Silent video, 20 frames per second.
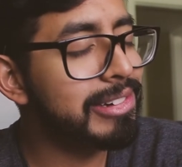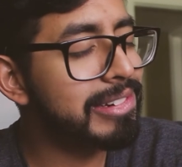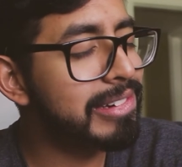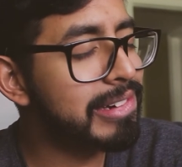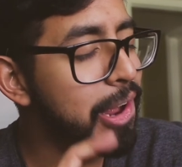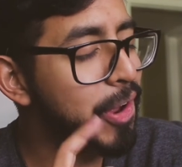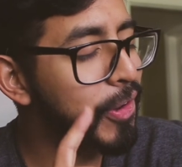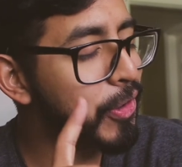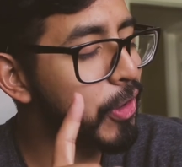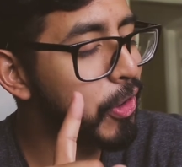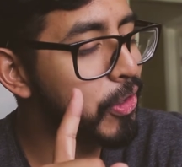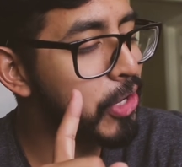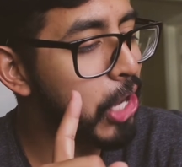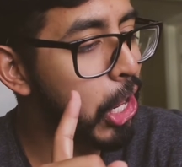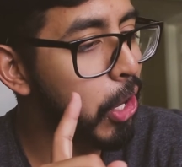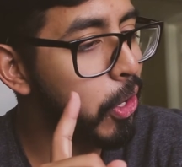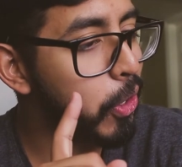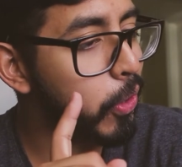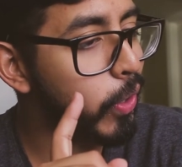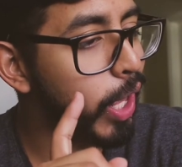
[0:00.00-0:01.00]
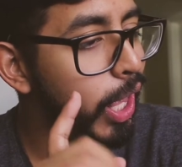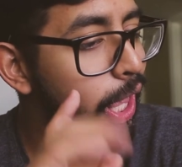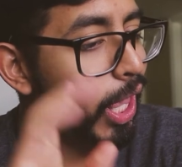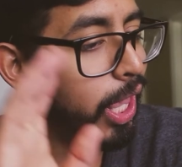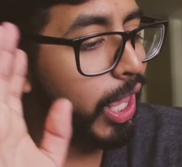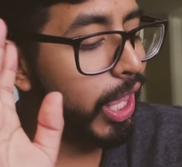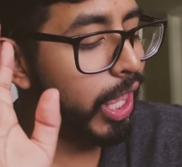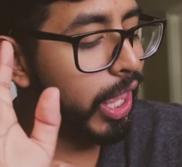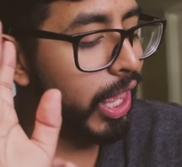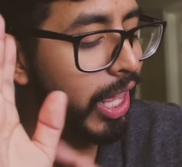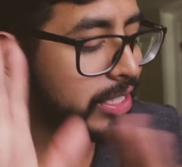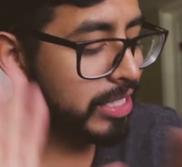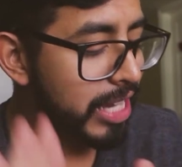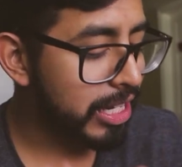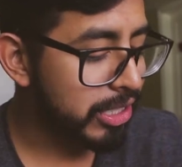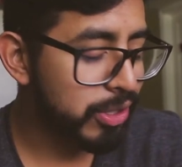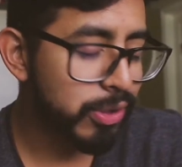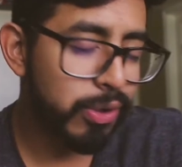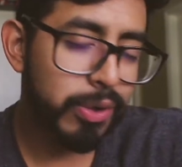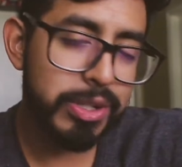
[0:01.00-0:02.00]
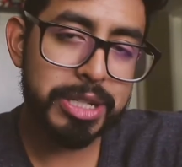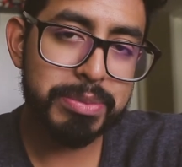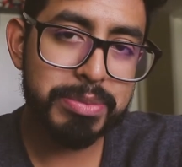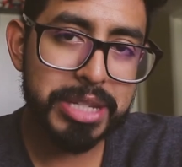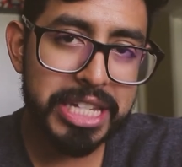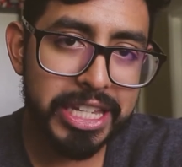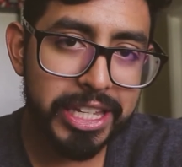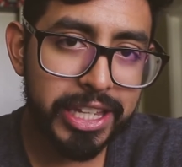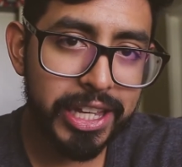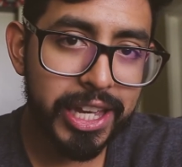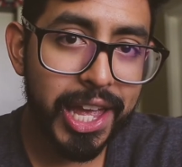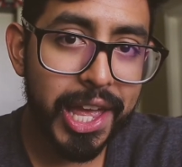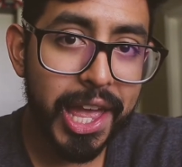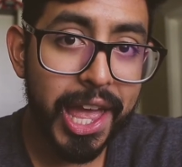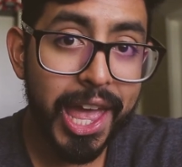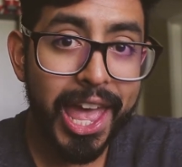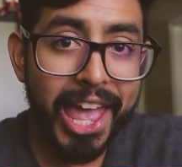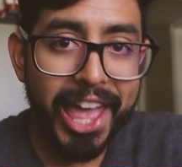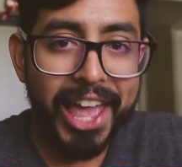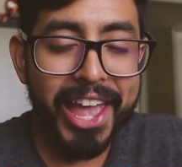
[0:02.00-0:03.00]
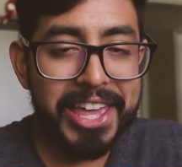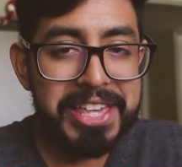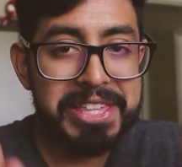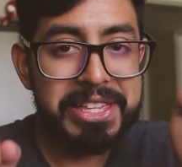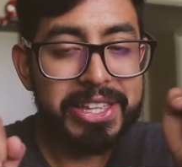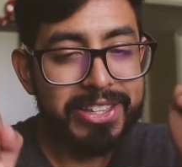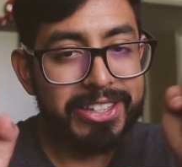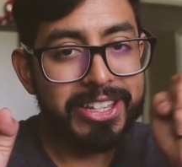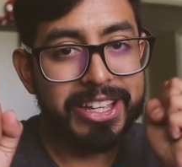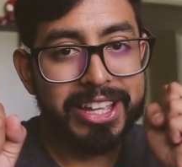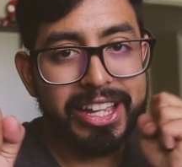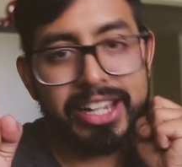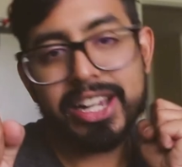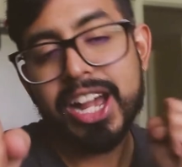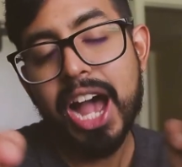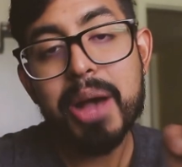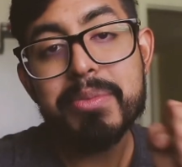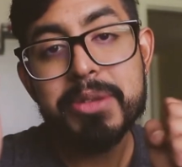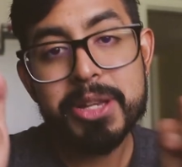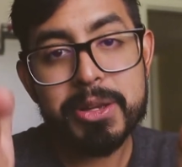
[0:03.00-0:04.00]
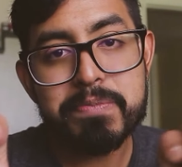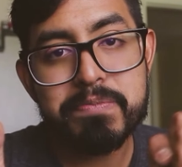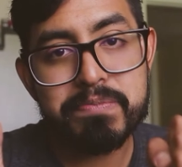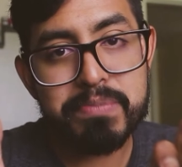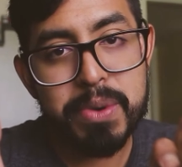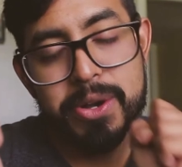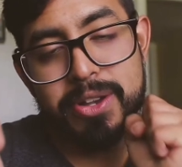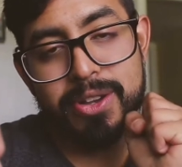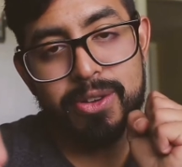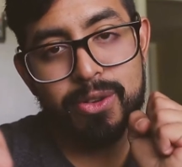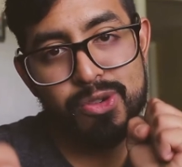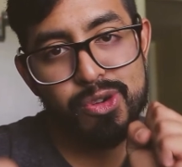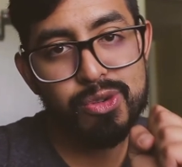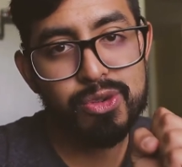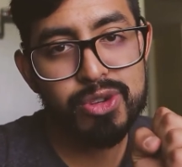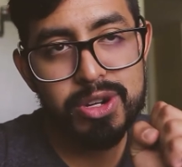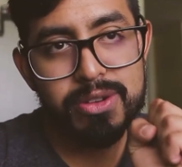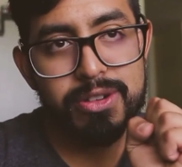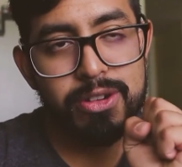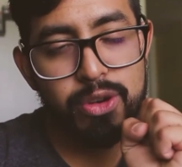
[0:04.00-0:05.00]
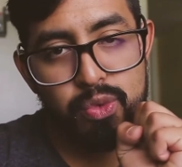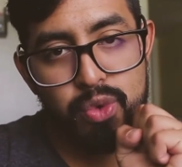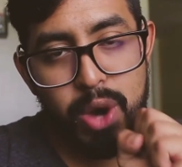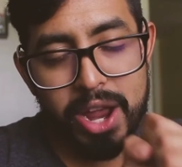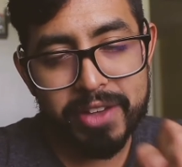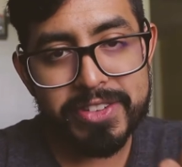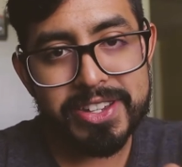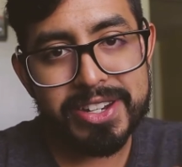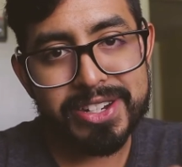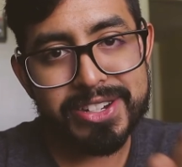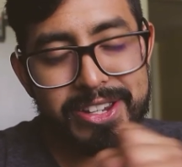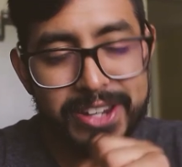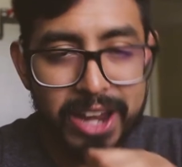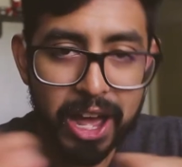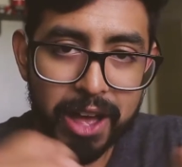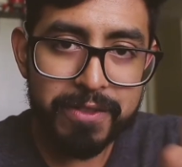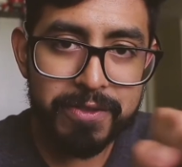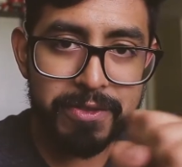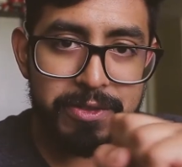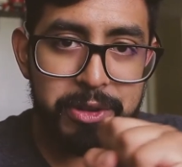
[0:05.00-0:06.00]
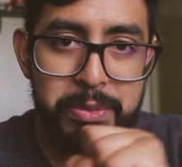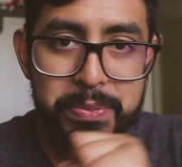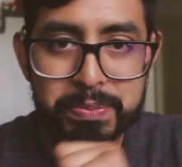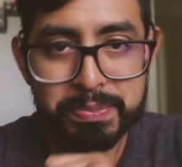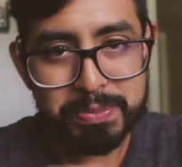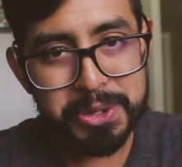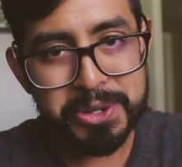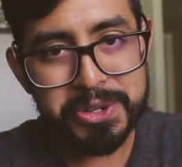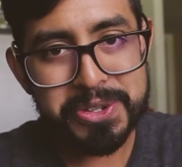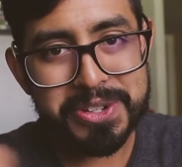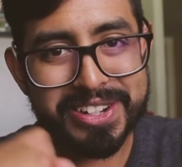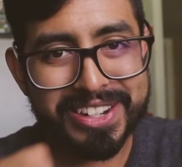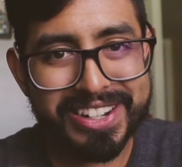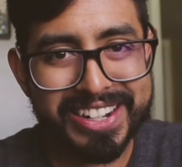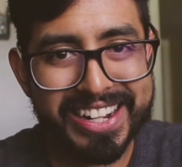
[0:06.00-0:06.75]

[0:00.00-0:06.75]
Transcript: no, no, no. It's actually going to be a comic book, graphic novel book.